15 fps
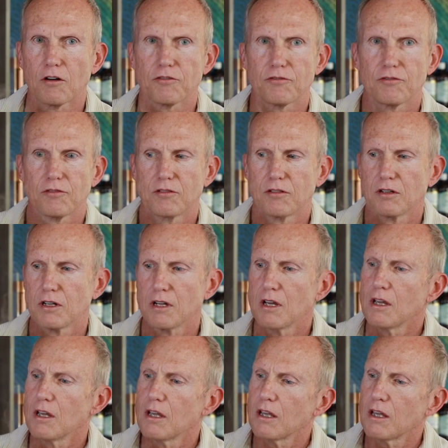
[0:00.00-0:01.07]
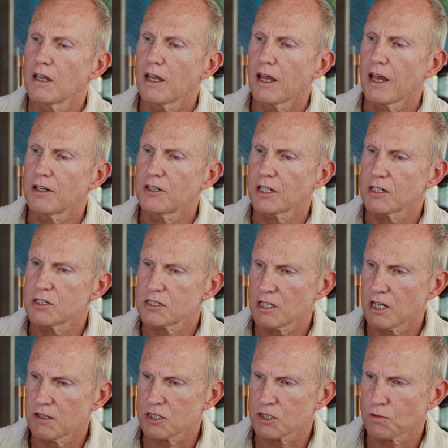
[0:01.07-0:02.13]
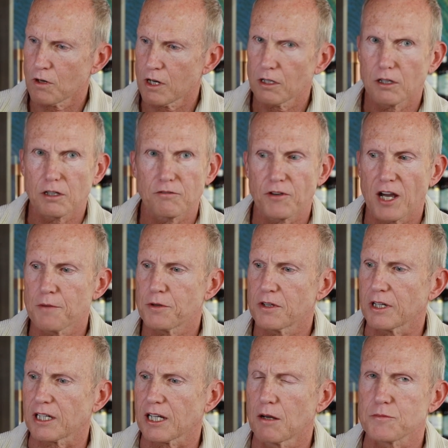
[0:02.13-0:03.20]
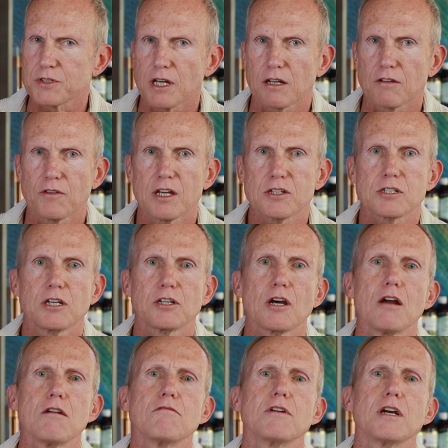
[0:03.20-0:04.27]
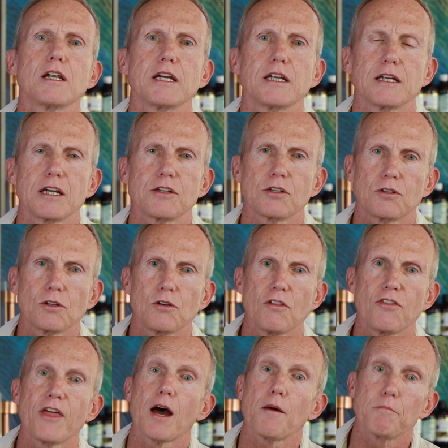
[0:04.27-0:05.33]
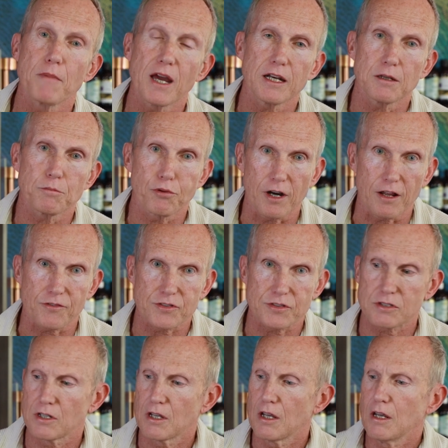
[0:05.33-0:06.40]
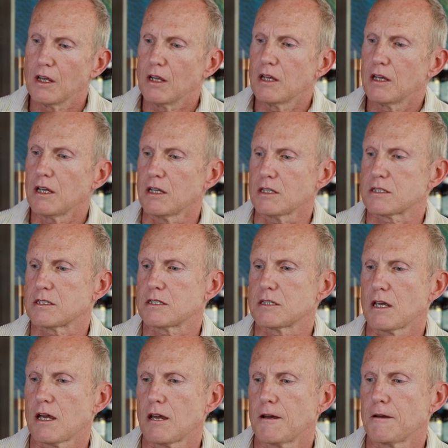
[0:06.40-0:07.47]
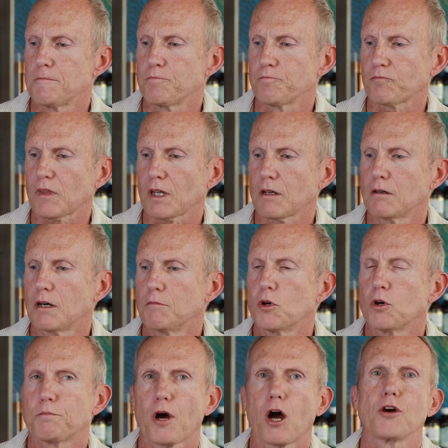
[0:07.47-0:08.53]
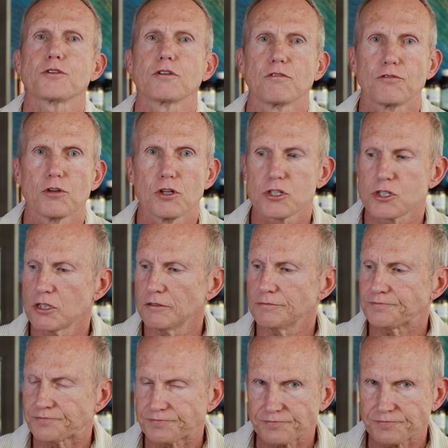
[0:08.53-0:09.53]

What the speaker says: off, and you can see there's quite a lot of vapor that comes out of there, so you don't really need to do that many breaths. It's a more potent version,